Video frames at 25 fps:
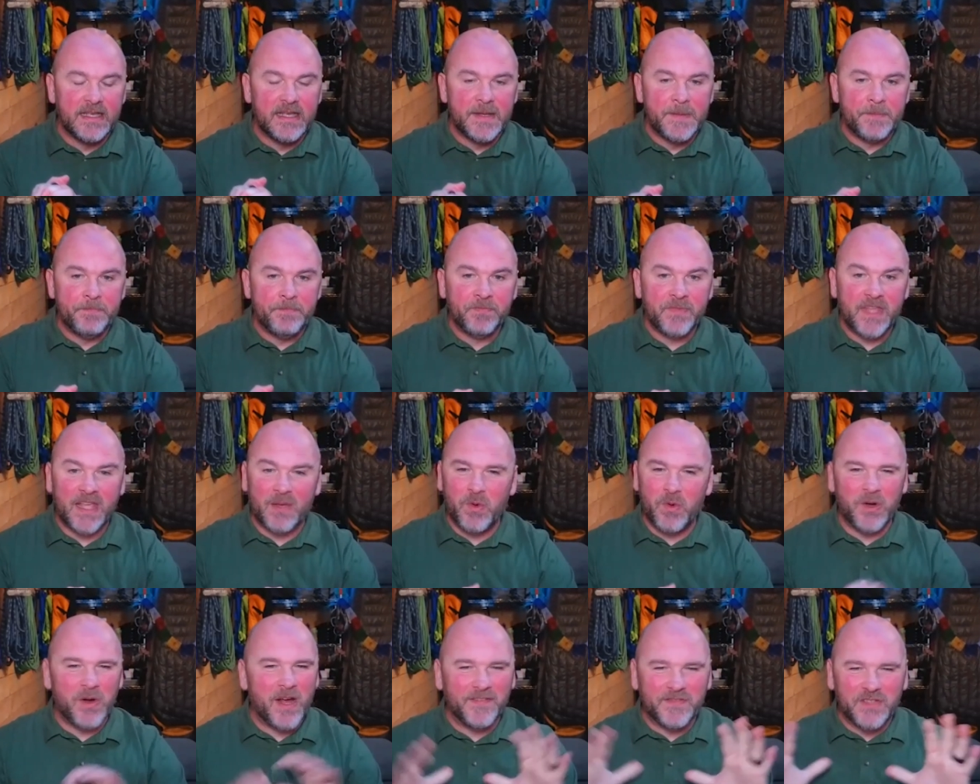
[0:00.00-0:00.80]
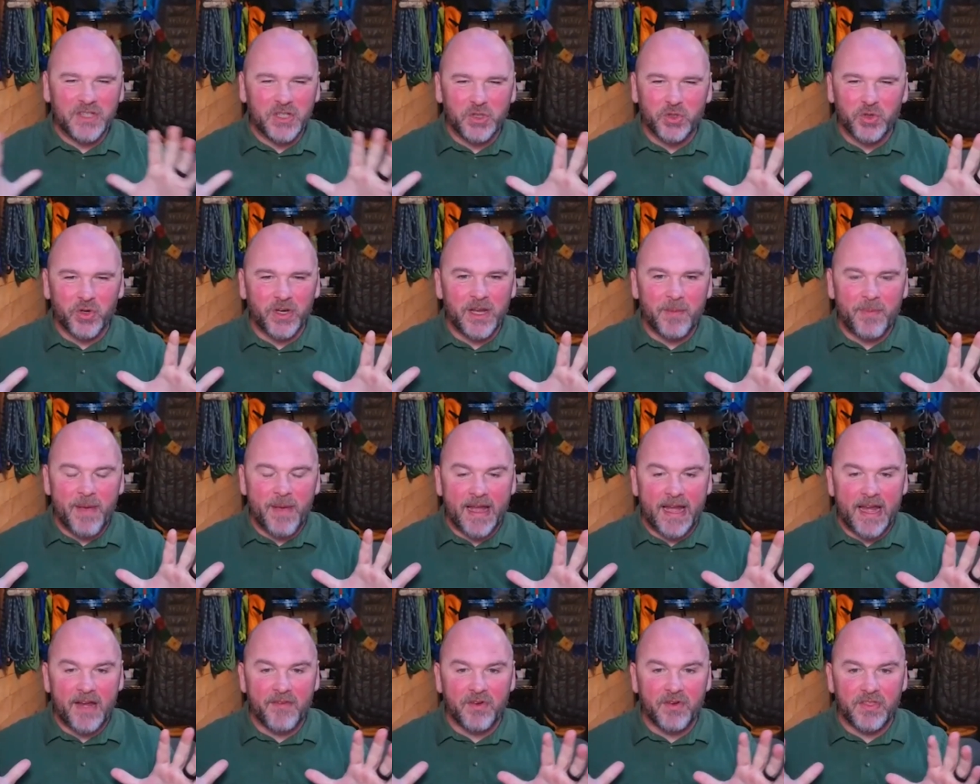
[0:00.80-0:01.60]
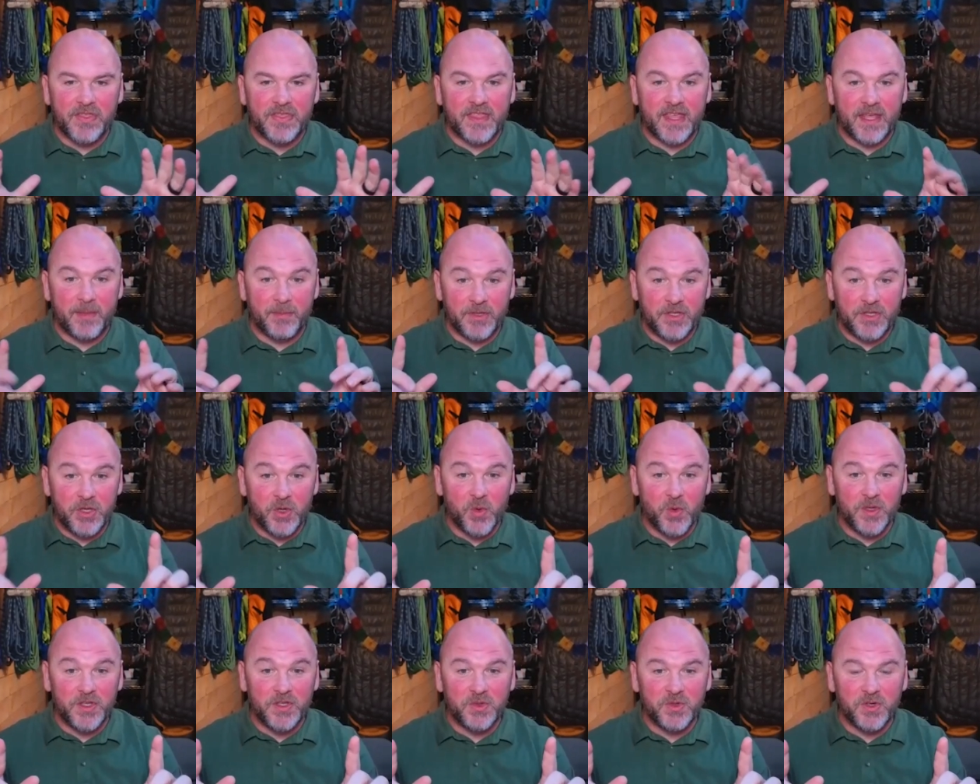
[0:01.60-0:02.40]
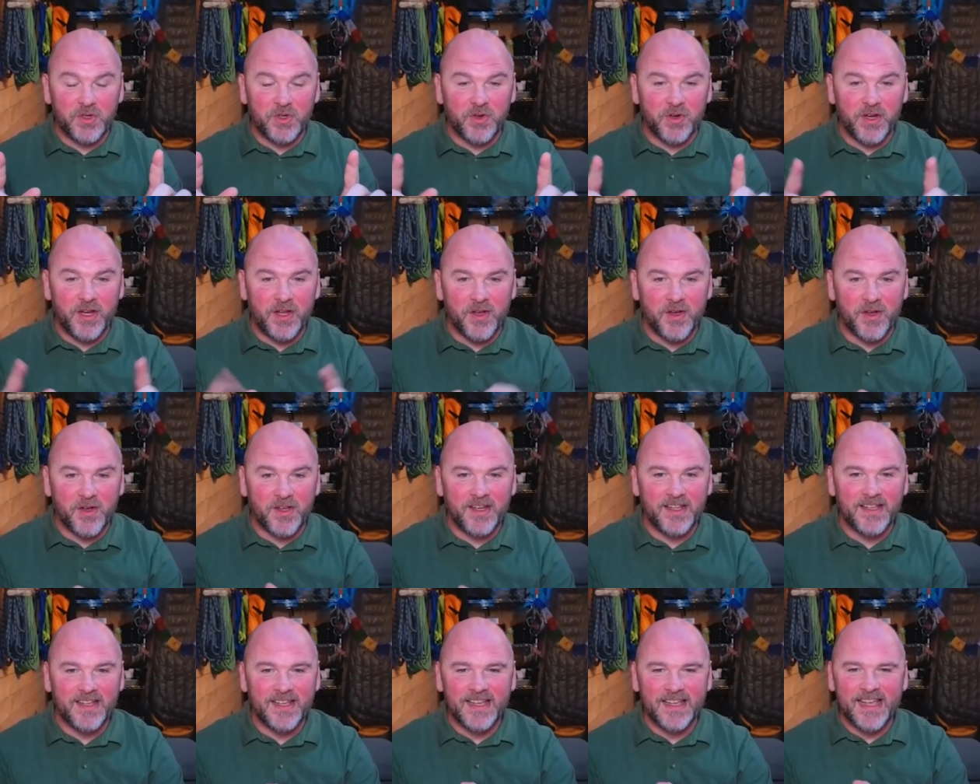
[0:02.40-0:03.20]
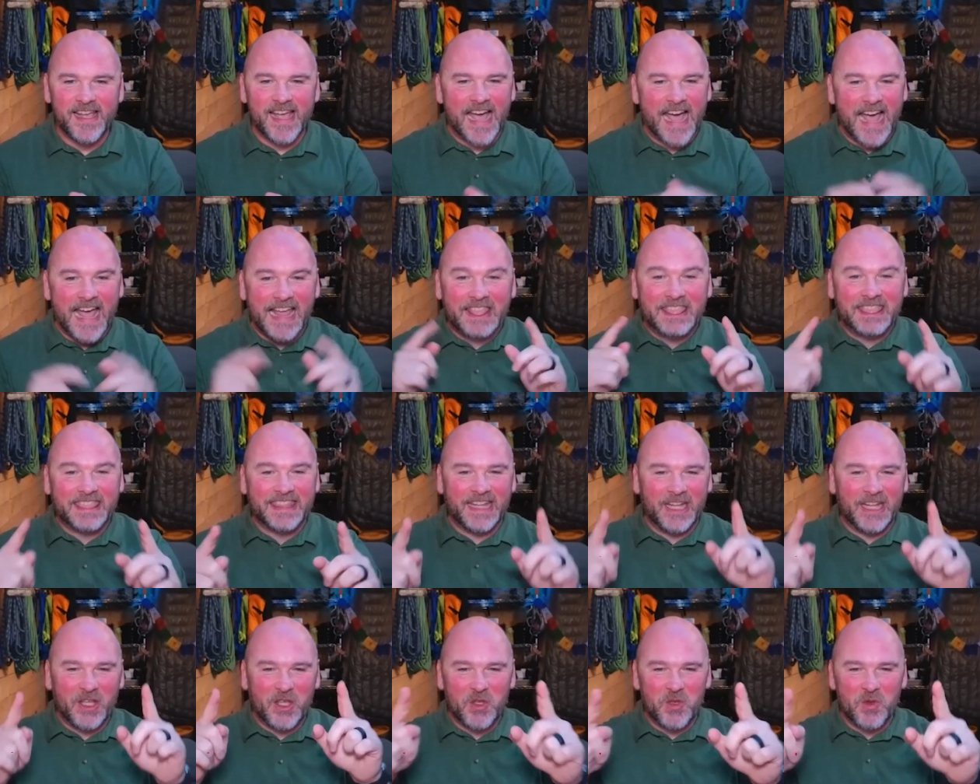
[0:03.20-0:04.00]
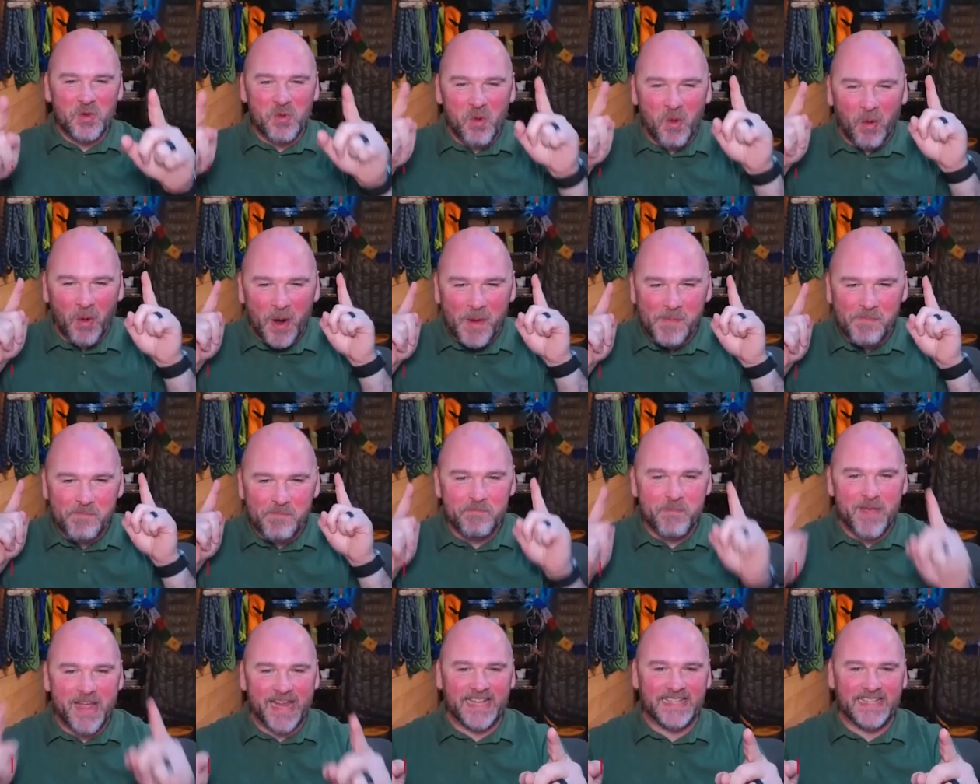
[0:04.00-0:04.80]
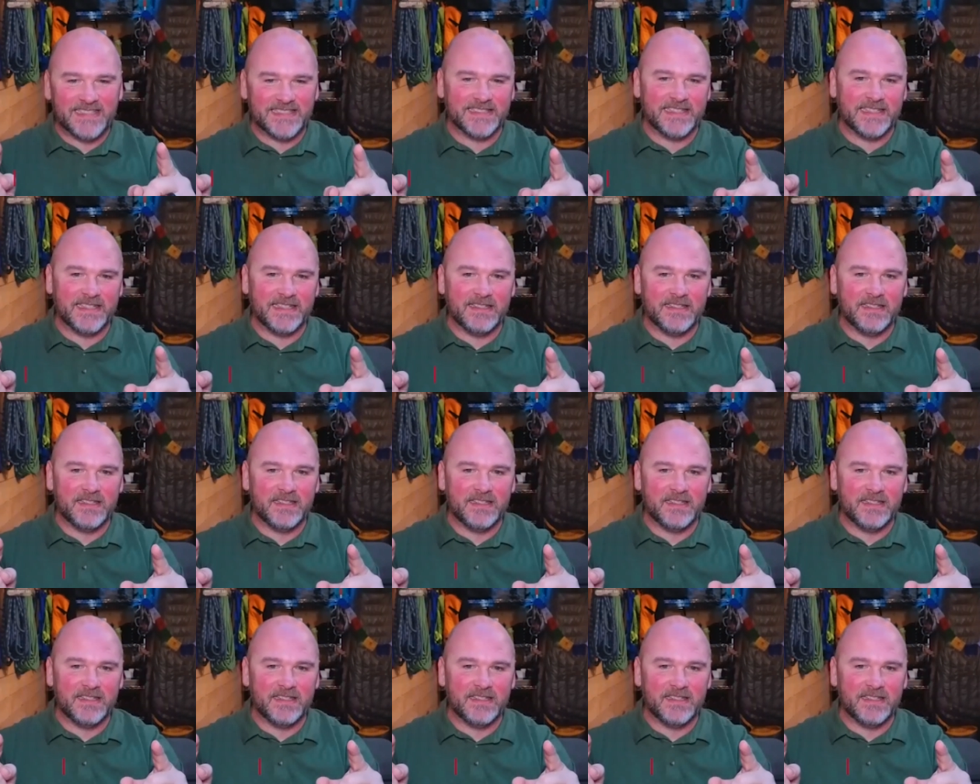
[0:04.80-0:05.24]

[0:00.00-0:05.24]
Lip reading: And we don't have to agree about everything, but you know what we do agree on? I think you are amazing.